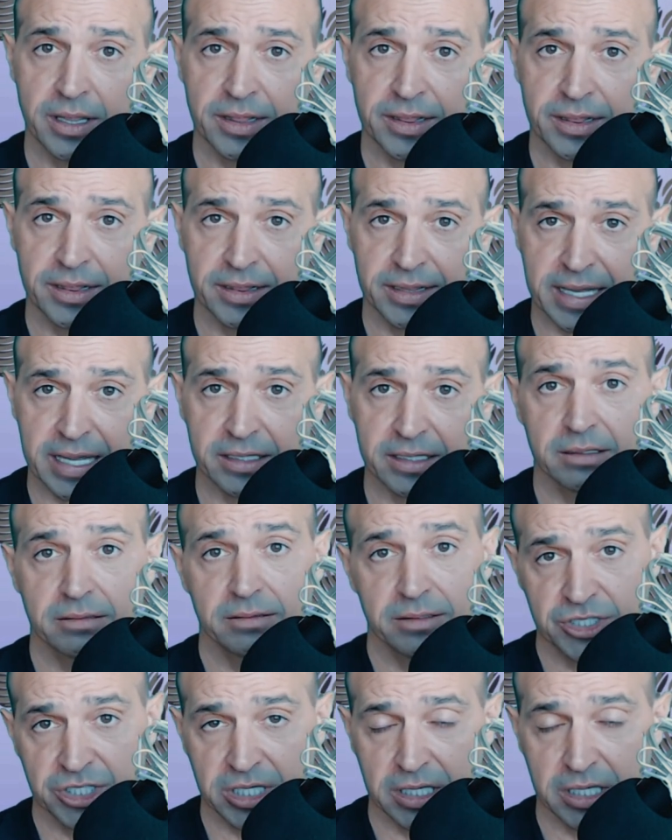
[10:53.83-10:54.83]
that
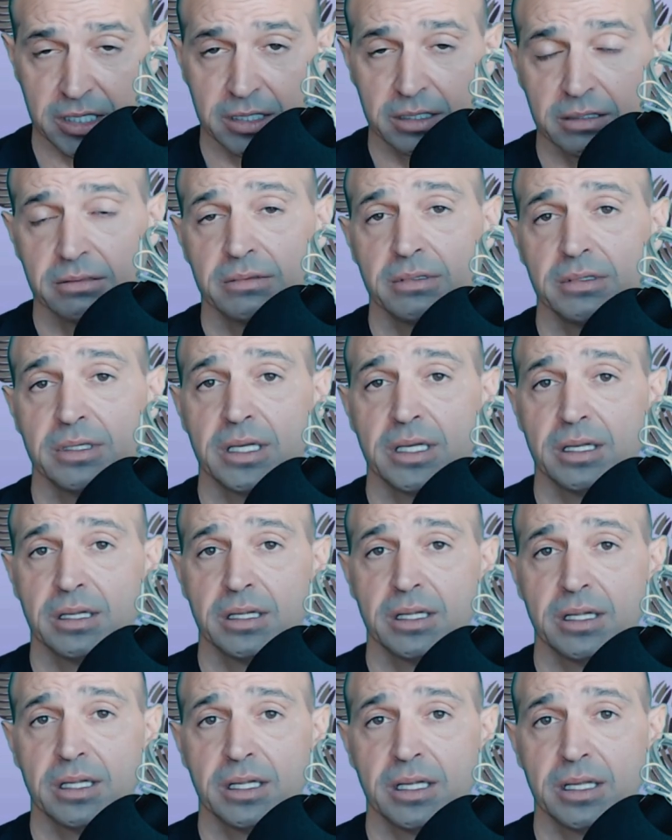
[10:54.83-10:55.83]
she
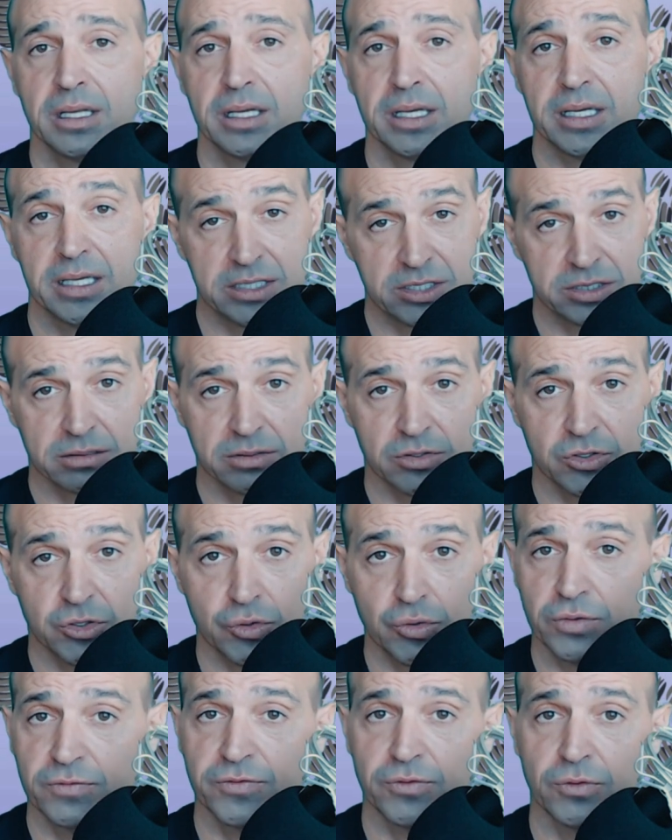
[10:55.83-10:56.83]
is
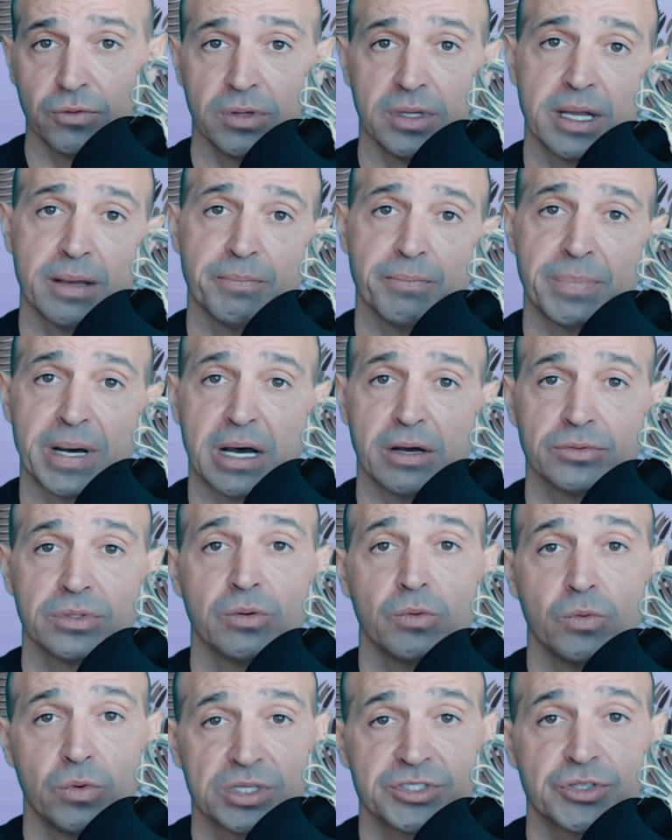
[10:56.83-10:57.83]
truthful about
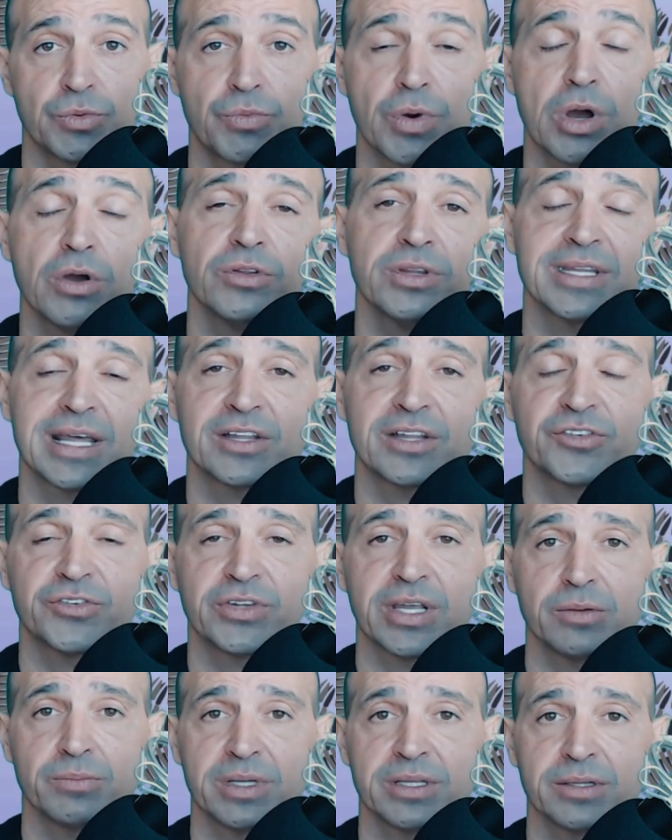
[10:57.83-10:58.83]
what she wrote in that
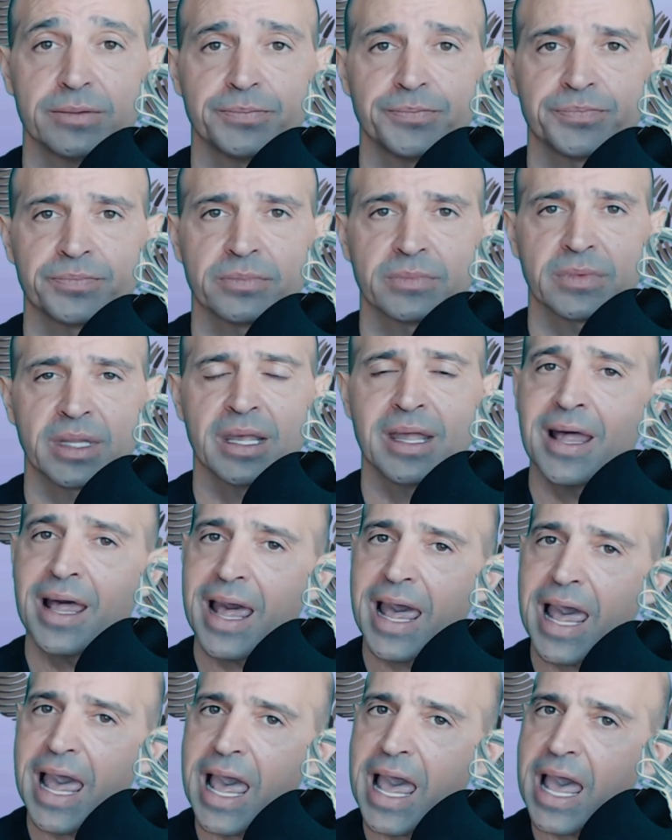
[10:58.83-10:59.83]
statement.
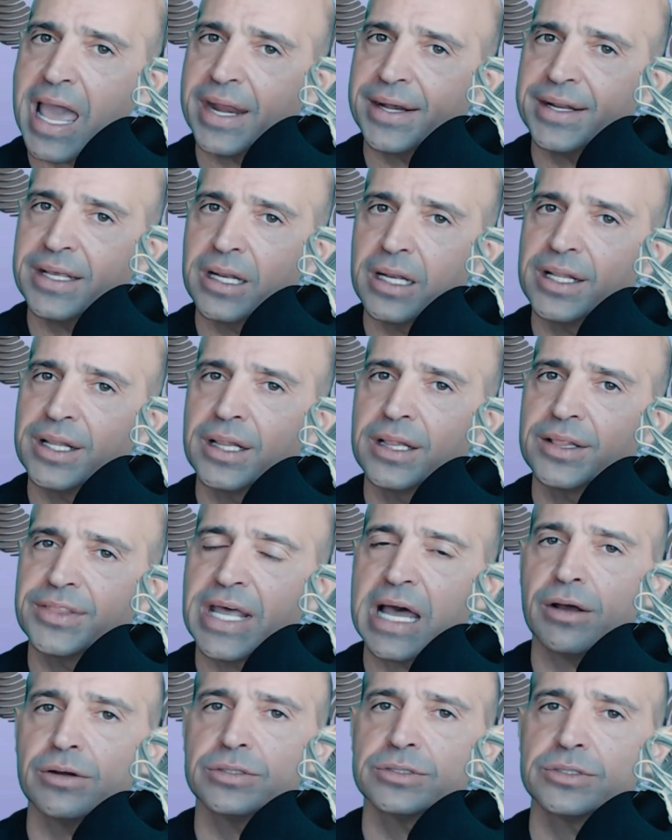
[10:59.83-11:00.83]
Any little
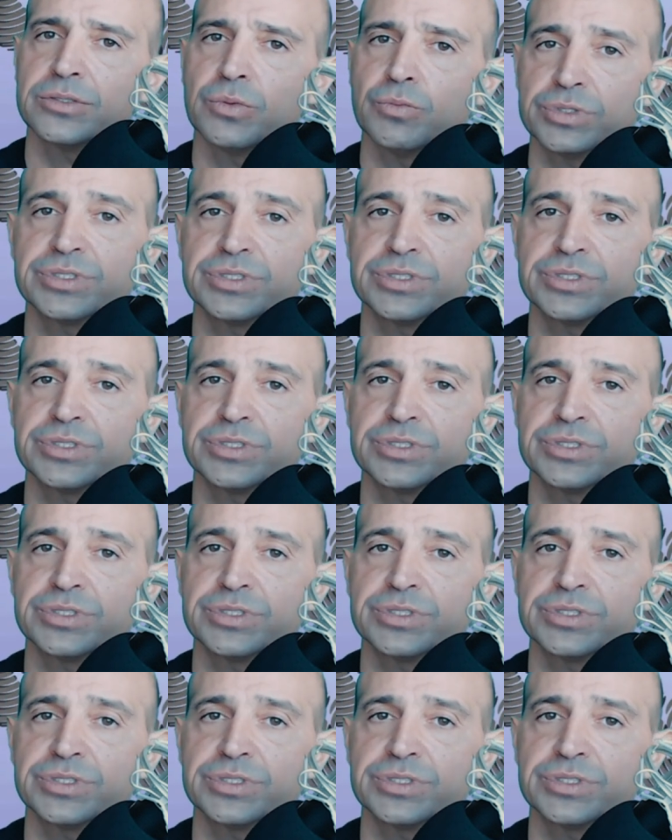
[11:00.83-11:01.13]
doubt would